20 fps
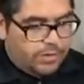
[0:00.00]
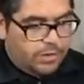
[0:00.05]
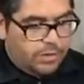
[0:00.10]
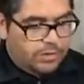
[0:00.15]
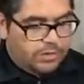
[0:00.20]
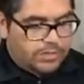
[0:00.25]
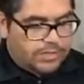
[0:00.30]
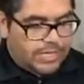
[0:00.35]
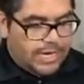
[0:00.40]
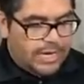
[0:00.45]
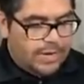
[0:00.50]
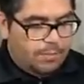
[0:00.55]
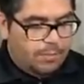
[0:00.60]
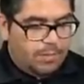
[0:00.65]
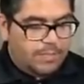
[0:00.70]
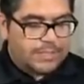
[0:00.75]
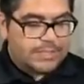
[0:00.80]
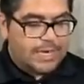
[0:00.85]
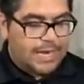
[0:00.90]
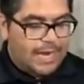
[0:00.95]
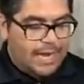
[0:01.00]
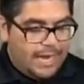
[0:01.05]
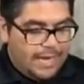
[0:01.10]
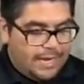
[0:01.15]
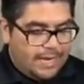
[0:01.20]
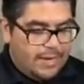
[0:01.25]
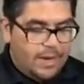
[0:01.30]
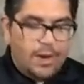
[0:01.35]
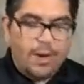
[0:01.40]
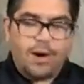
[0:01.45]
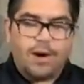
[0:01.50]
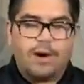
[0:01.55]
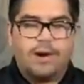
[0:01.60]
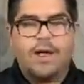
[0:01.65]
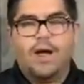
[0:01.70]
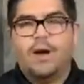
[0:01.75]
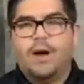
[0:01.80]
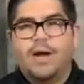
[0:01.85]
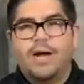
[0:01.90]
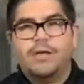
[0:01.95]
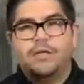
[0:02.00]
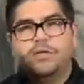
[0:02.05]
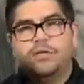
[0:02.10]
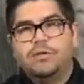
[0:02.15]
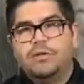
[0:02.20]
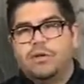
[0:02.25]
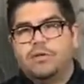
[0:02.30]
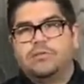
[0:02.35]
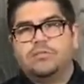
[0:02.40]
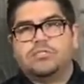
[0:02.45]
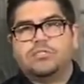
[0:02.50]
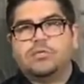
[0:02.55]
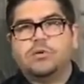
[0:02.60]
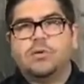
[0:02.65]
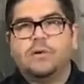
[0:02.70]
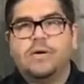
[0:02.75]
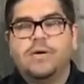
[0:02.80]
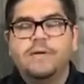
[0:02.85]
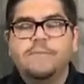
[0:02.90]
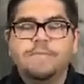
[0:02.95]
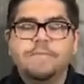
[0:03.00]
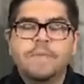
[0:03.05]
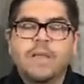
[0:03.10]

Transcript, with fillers: whose name was Hagar. All right, you know the story.